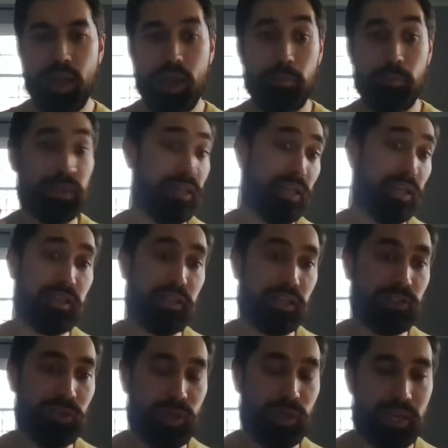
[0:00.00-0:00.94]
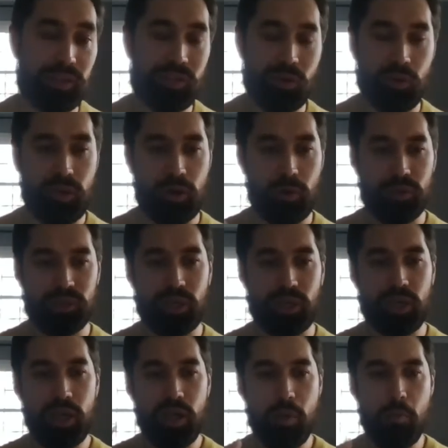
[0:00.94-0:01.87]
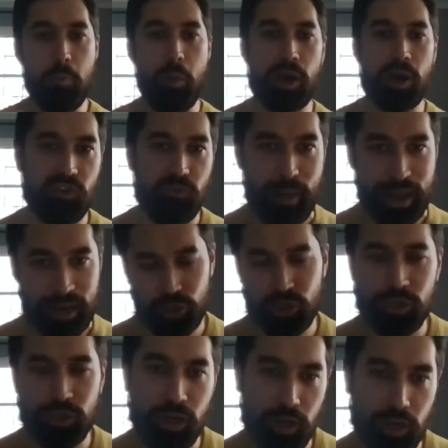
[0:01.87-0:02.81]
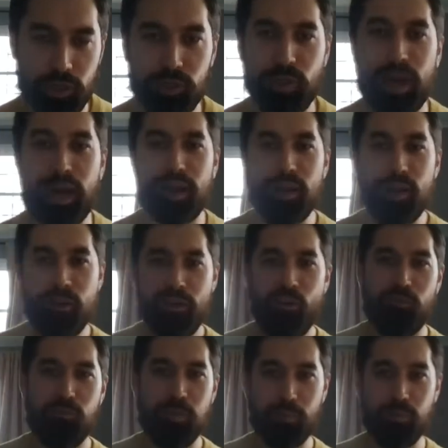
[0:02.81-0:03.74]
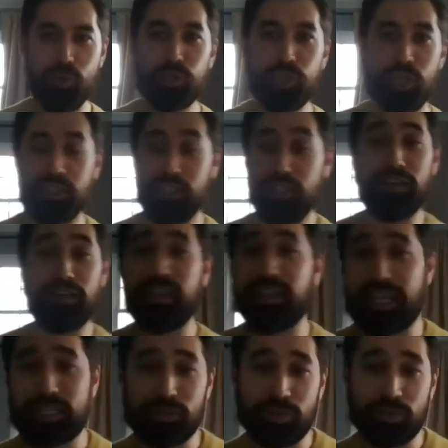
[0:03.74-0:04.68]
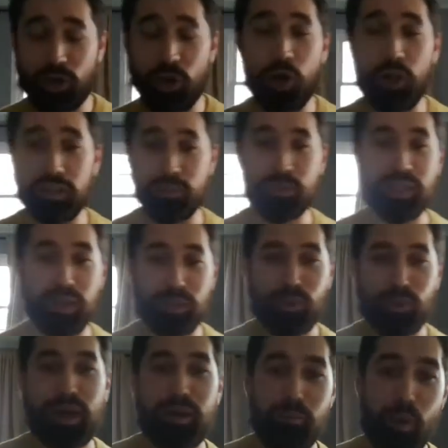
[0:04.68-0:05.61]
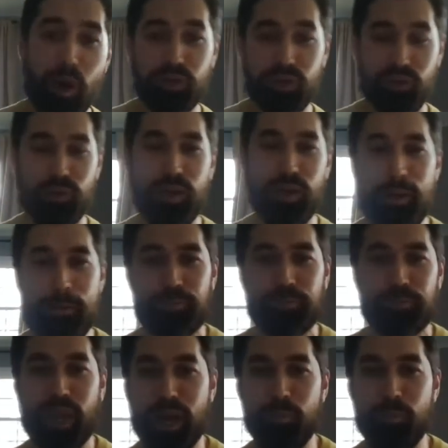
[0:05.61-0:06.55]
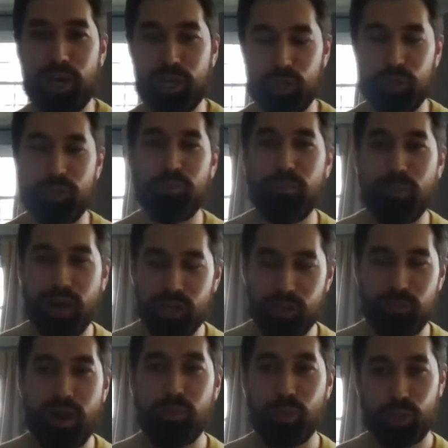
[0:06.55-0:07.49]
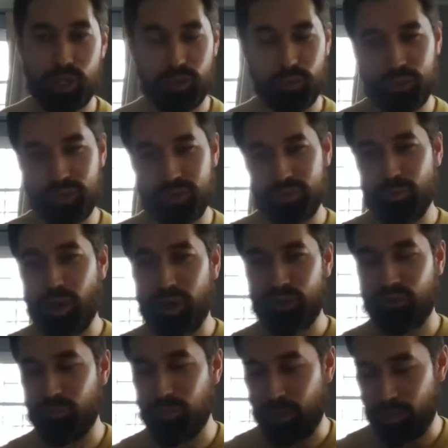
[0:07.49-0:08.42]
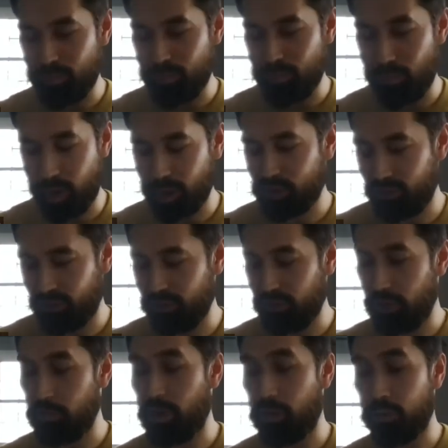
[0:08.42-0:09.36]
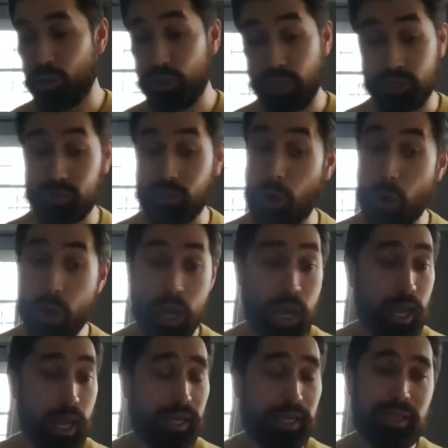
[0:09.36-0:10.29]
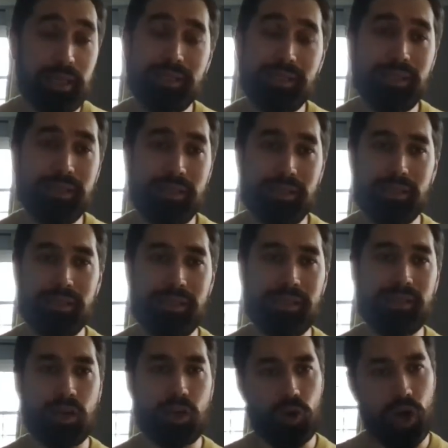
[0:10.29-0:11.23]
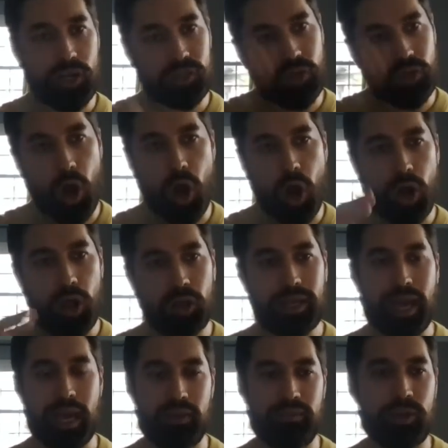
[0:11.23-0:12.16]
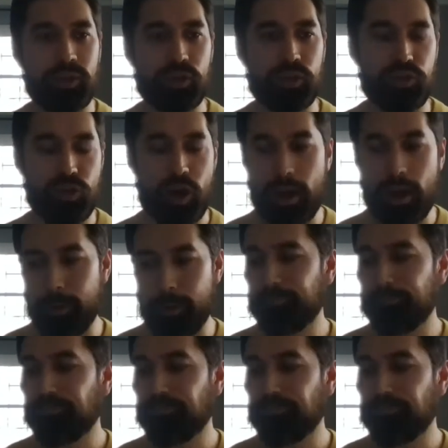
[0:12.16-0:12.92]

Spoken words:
But literally 2 days ago, there was a march of pensioners, right? Of babushkas. Literally, that's what they call themselves, right? March babushek, which is march of babushkas. So this is across all kind of, you know, strata.